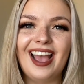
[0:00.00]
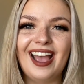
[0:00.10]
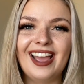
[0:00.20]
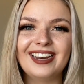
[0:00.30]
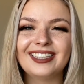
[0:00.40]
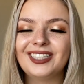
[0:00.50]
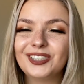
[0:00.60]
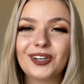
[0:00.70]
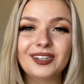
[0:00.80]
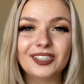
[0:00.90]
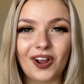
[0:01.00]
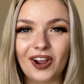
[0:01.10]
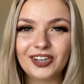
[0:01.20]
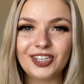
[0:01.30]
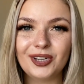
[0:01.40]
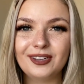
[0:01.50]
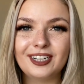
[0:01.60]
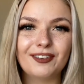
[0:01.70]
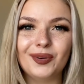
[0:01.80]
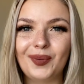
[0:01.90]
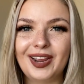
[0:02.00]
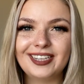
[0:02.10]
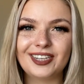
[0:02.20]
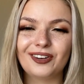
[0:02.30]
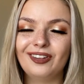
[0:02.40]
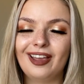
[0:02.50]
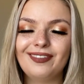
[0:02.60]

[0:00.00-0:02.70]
And He'll start to talk to you in different ways in your life